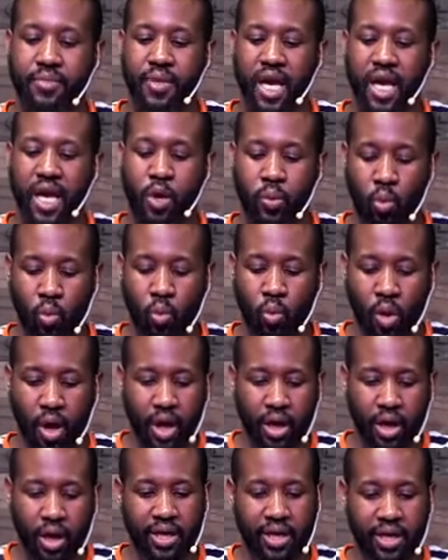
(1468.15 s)
and we're
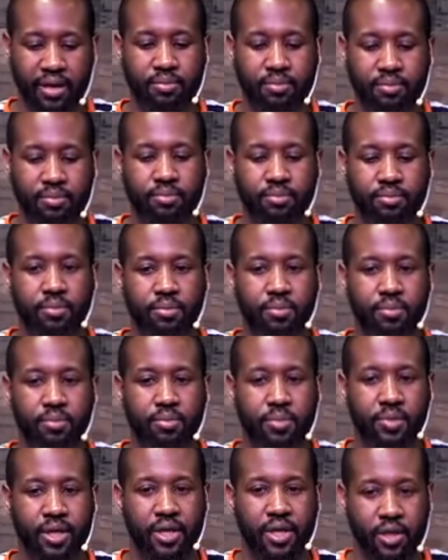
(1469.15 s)
walking in
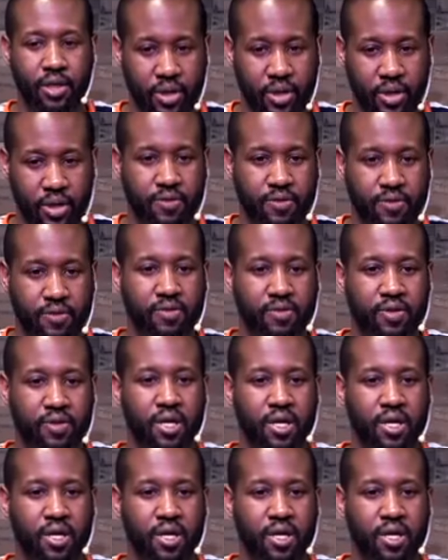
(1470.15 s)
the grace of God,